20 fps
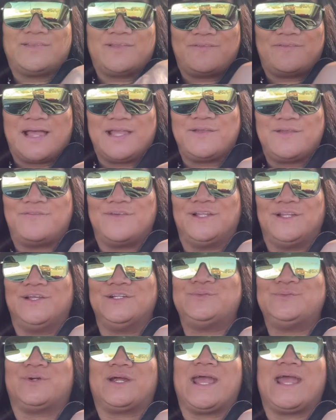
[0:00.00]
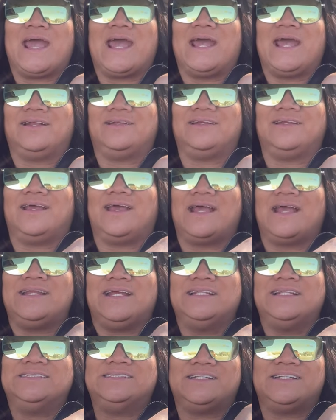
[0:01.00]
the Value Village where I had an
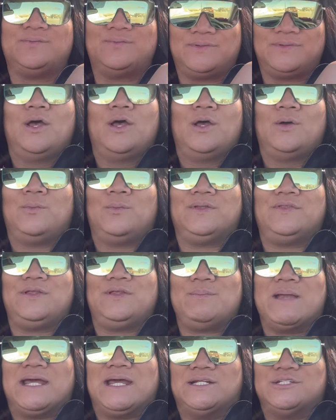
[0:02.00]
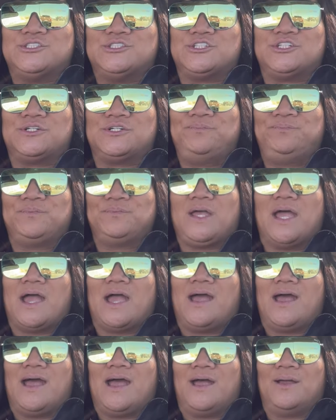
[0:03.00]
incident with, with the manager.
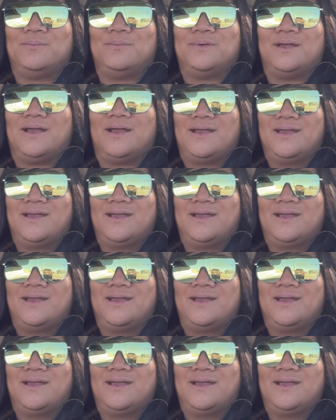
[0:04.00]
Um,